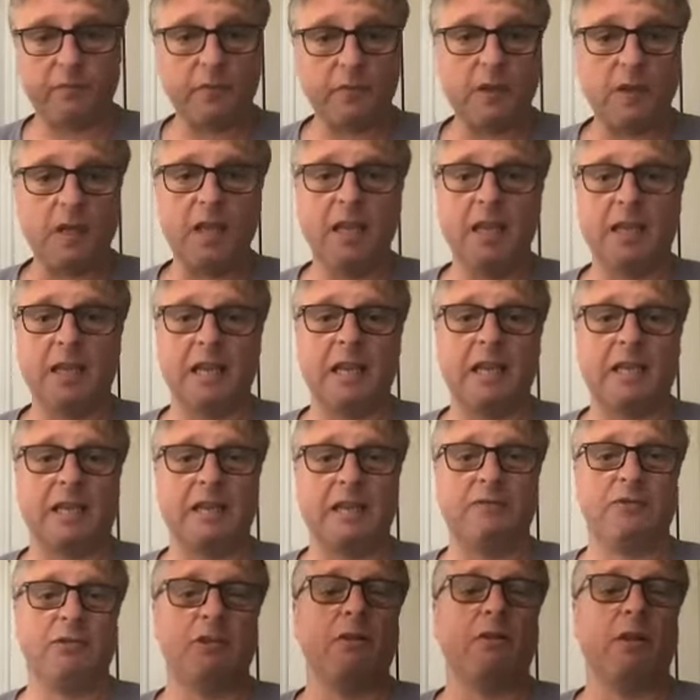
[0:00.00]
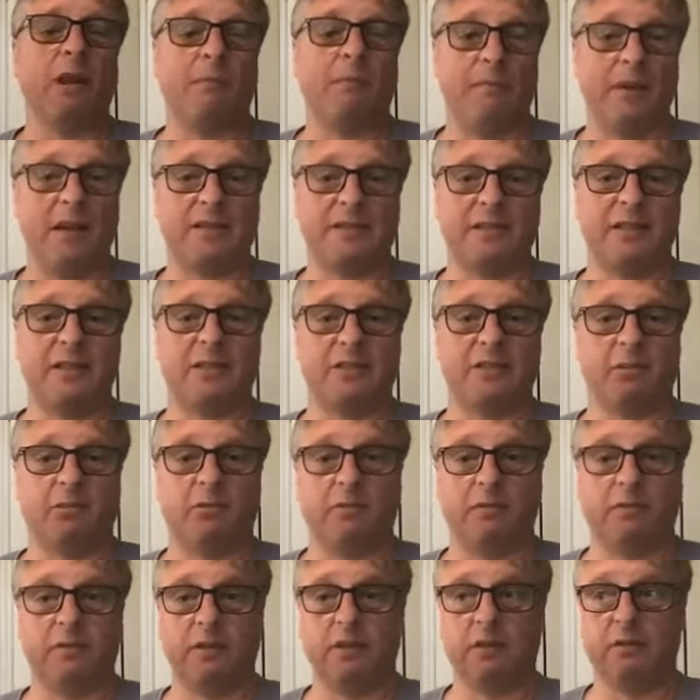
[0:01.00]
gives you a better sort
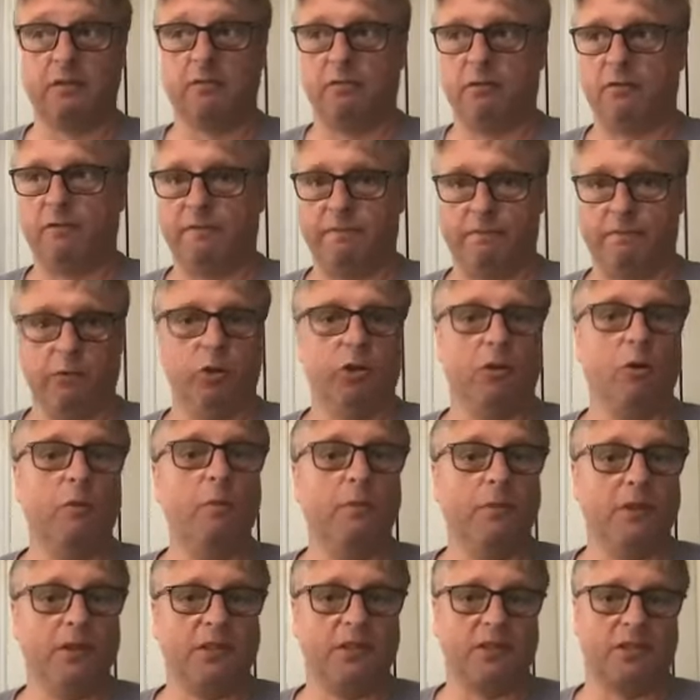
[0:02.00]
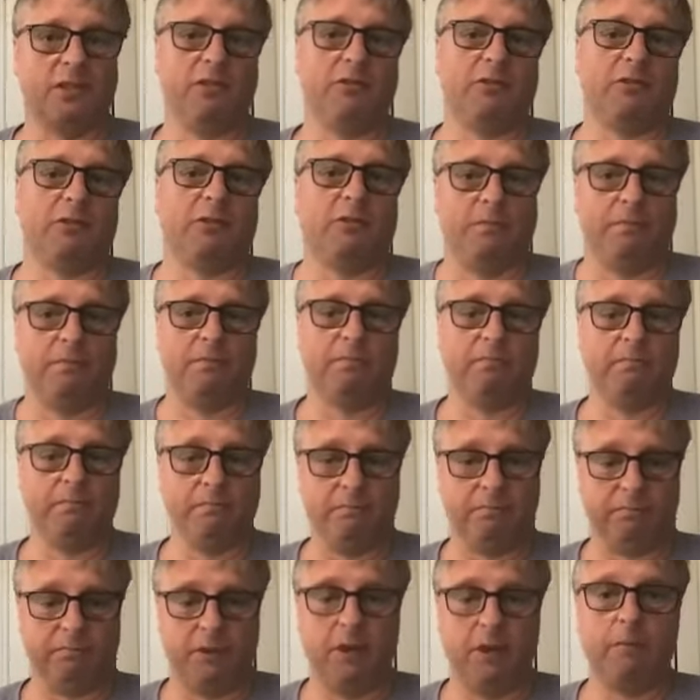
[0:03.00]
of numbers to sort of
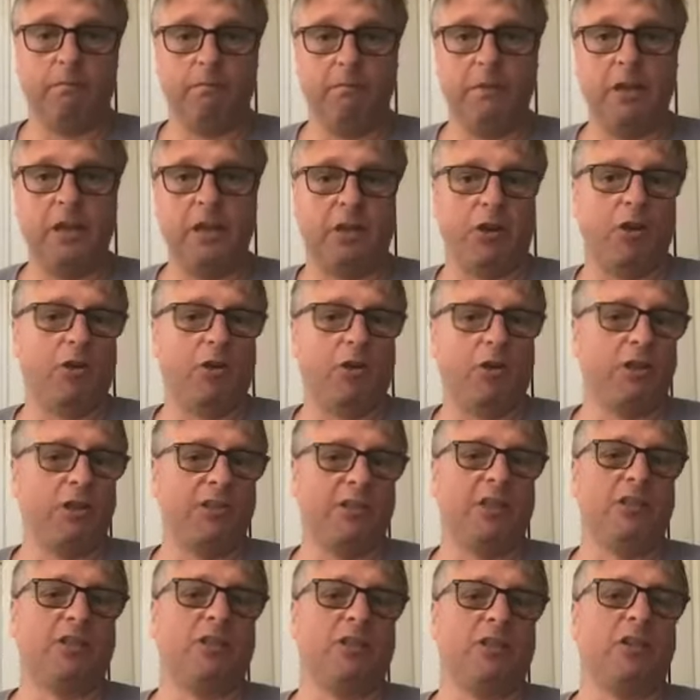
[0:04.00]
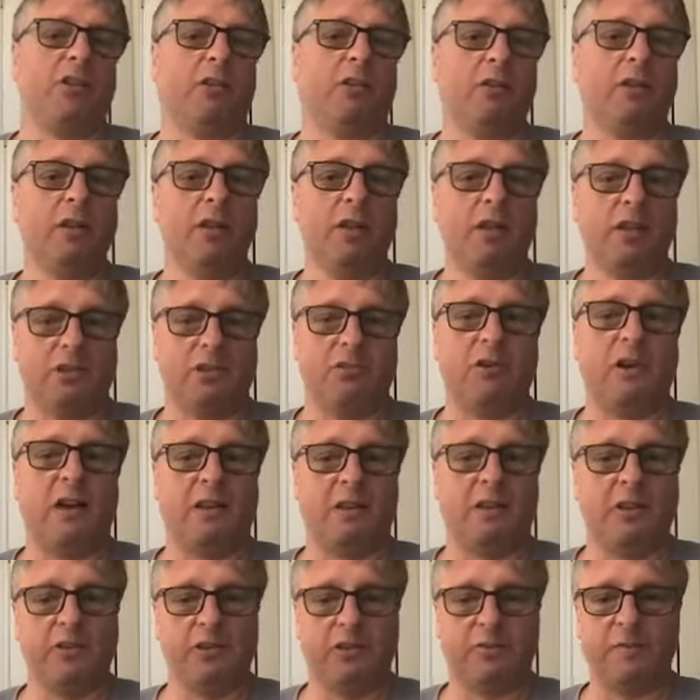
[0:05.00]
make your decision on. So rather
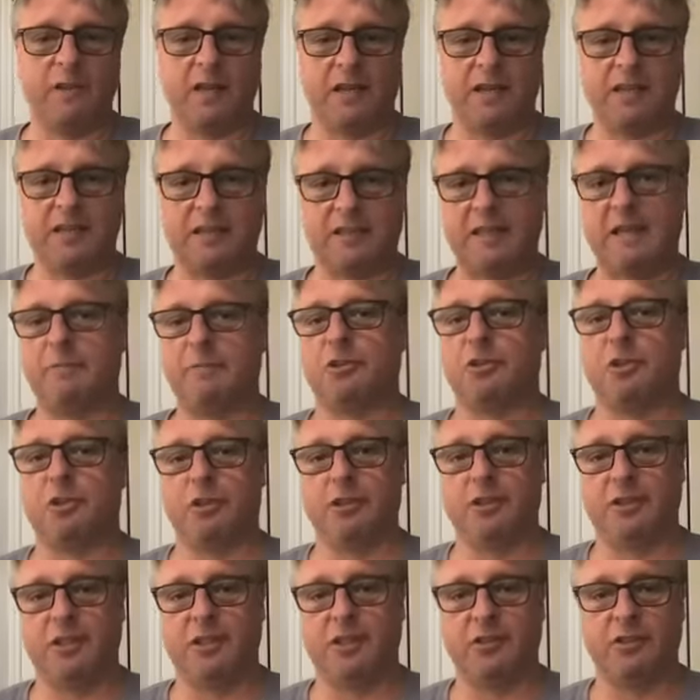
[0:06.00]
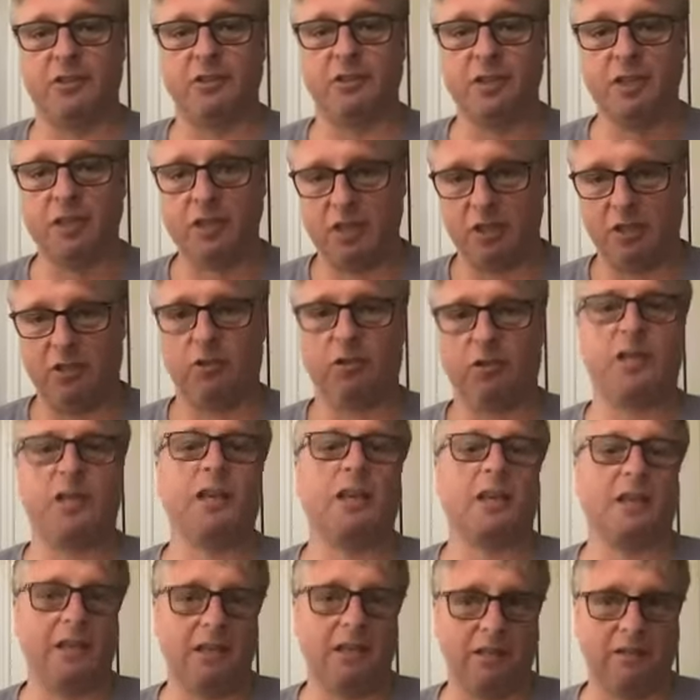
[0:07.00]
than just making a snapshot decision, you're looking
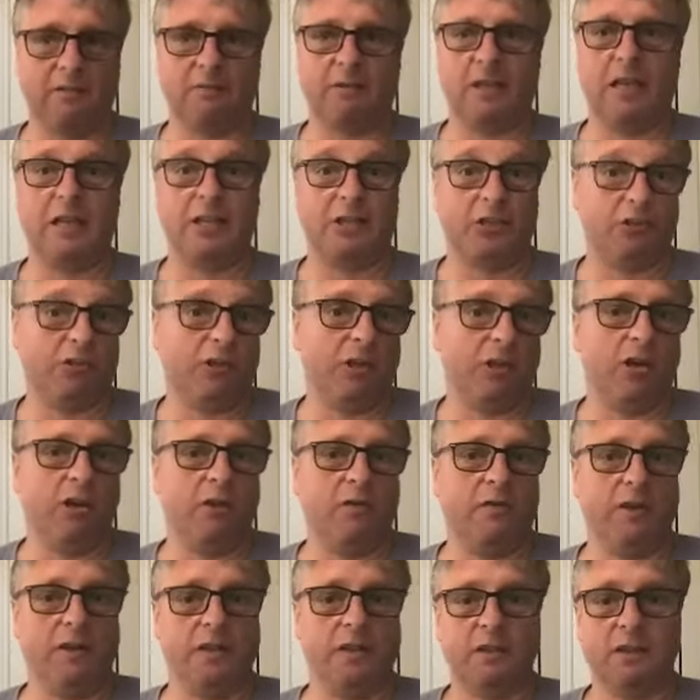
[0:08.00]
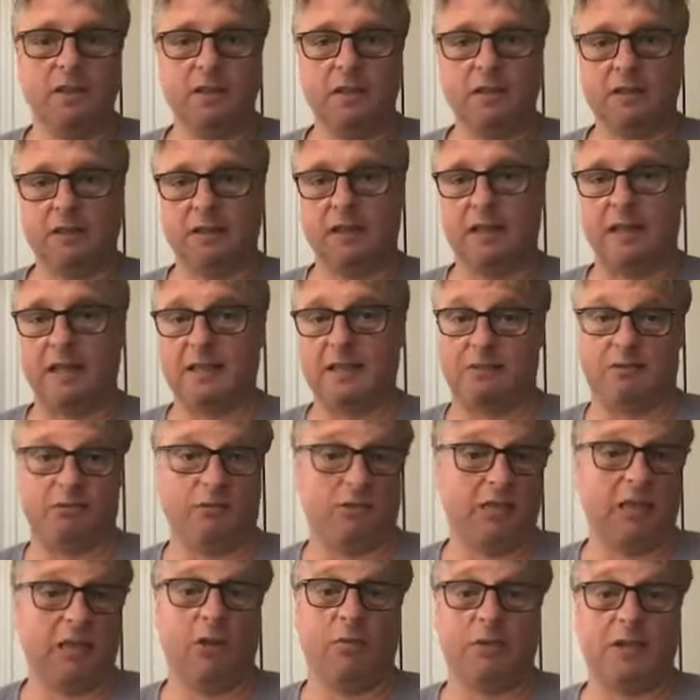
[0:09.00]
at your history over the last,
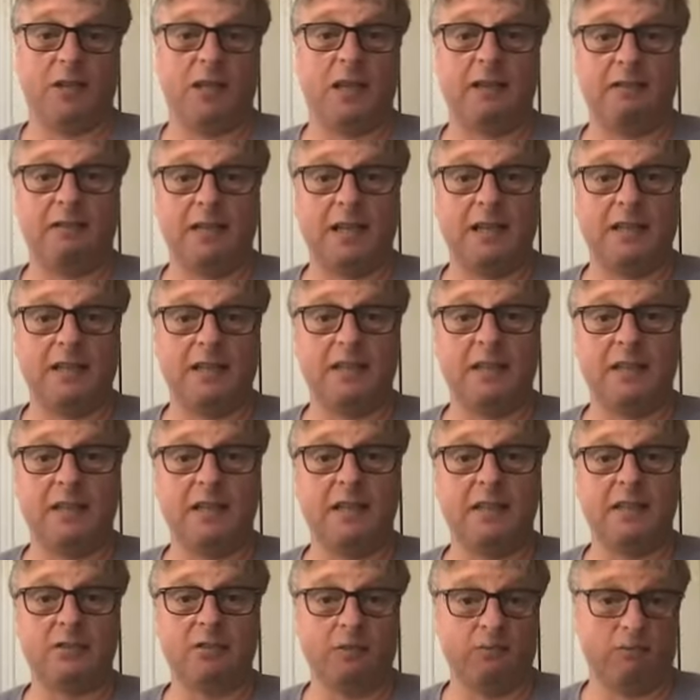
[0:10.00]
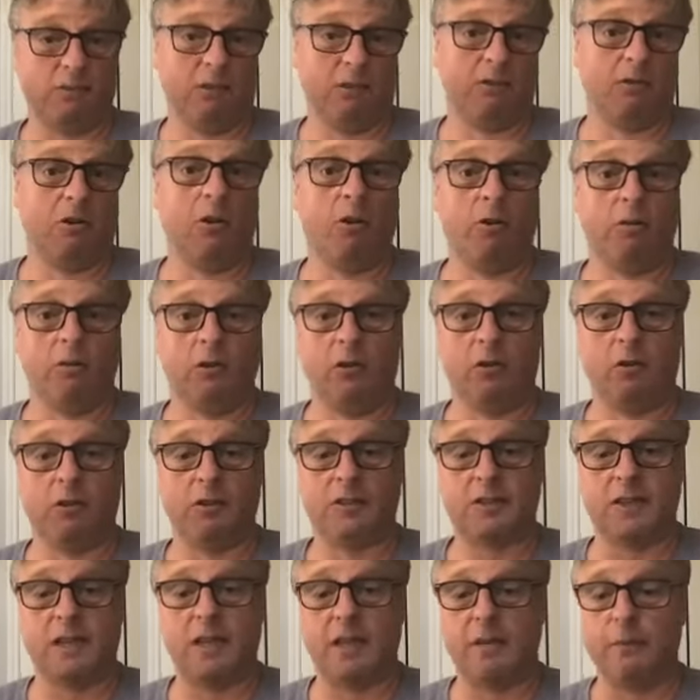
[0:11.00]
say, up to 90 days or all
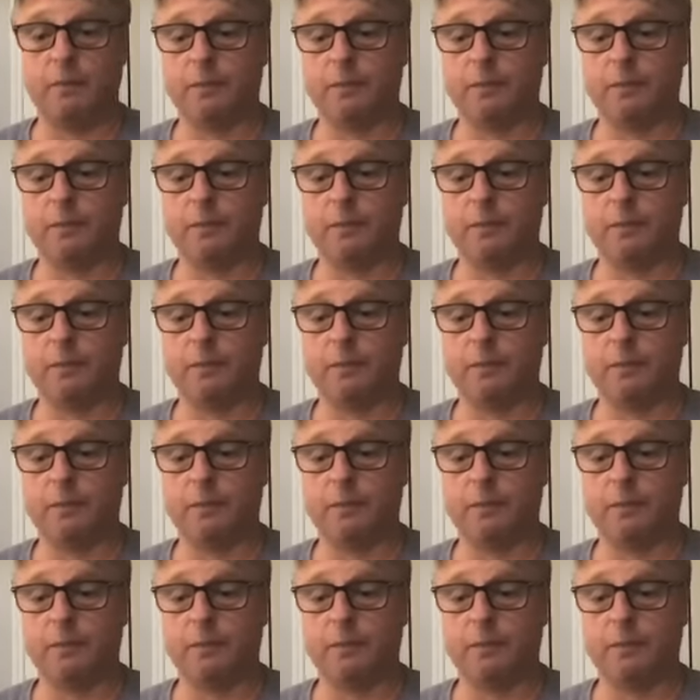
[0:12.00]
the time.